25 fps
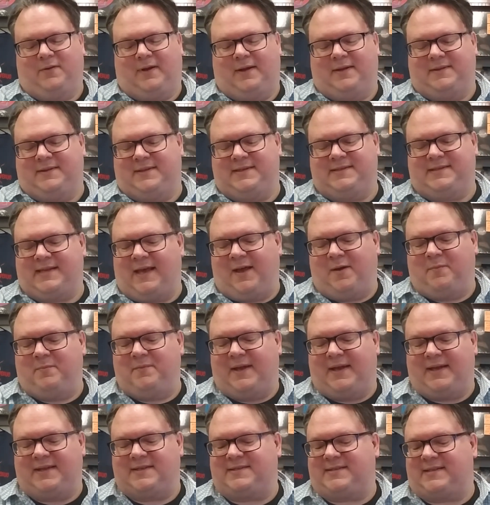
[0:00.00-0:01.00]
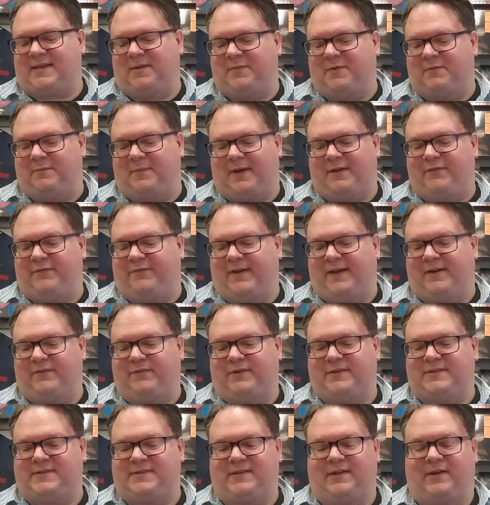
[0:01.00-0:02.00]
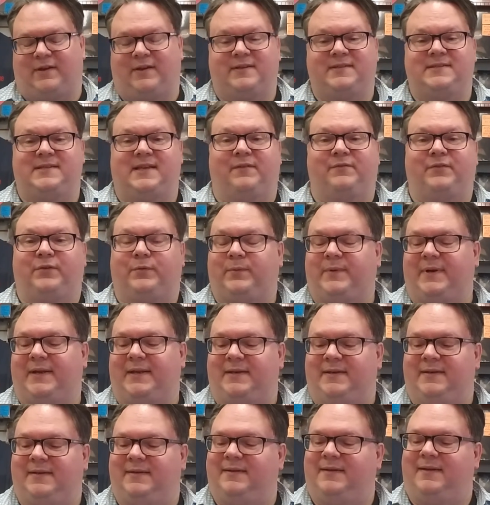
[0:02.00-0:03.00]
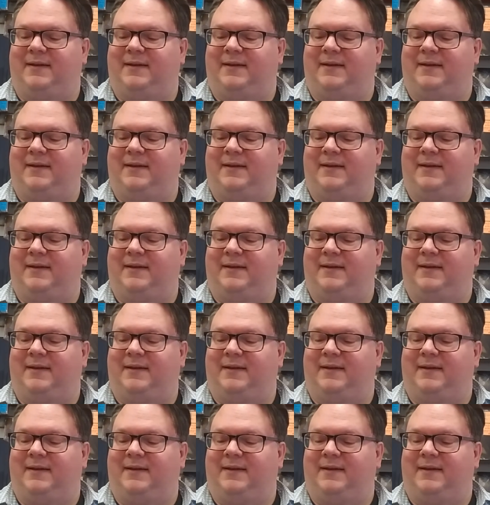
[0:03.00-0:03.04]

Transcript: this album has some of my favorite songs ever written.